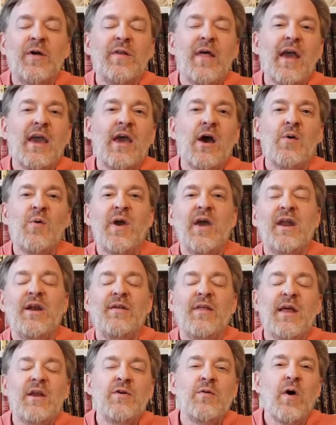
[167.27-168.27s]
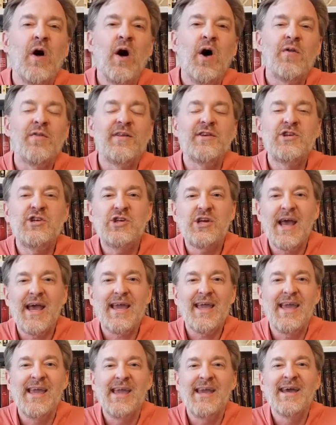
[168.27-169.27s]
and they go in and they do all the
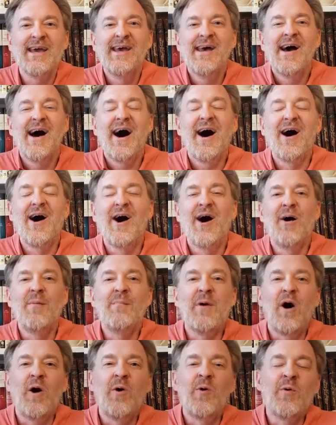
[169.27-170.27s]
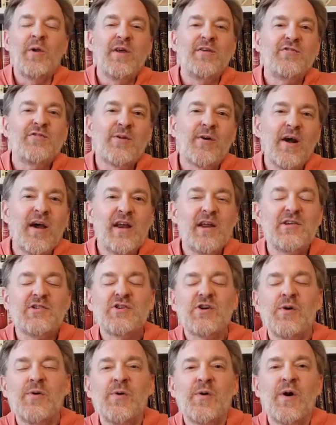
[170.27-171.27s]
checking on his credit
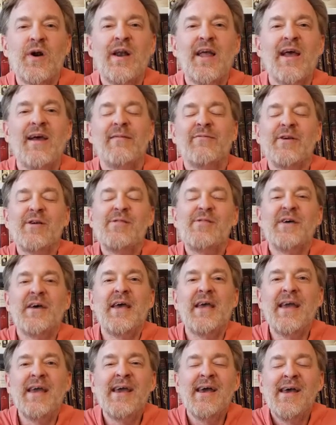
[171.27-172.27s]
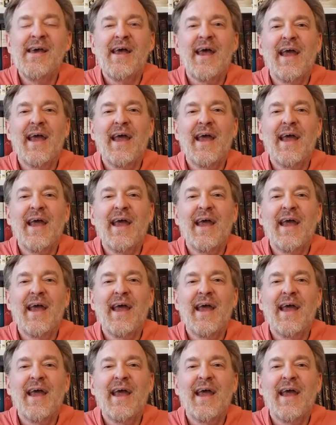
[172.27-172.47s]
score and everything.